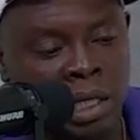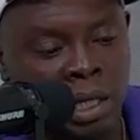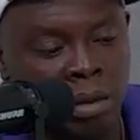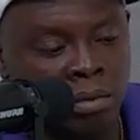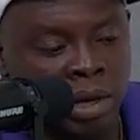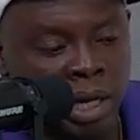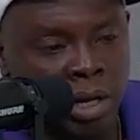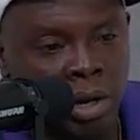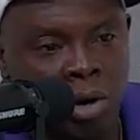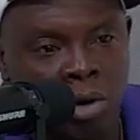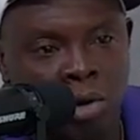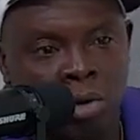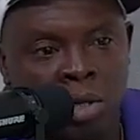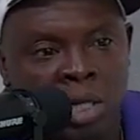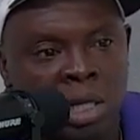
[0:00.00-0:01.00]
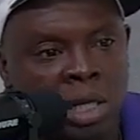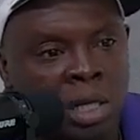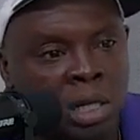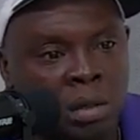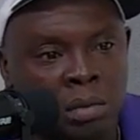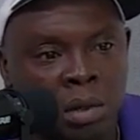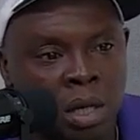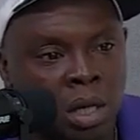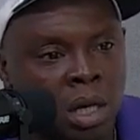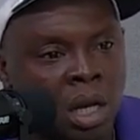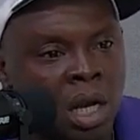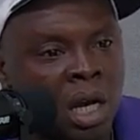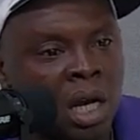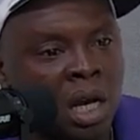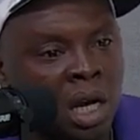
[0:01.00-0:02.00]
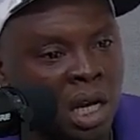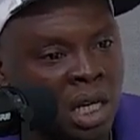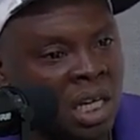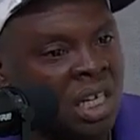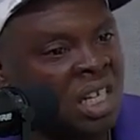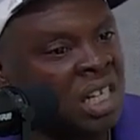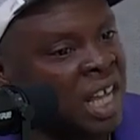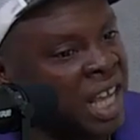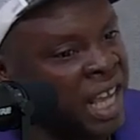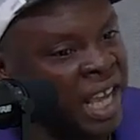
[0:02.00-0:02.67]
whole team understand or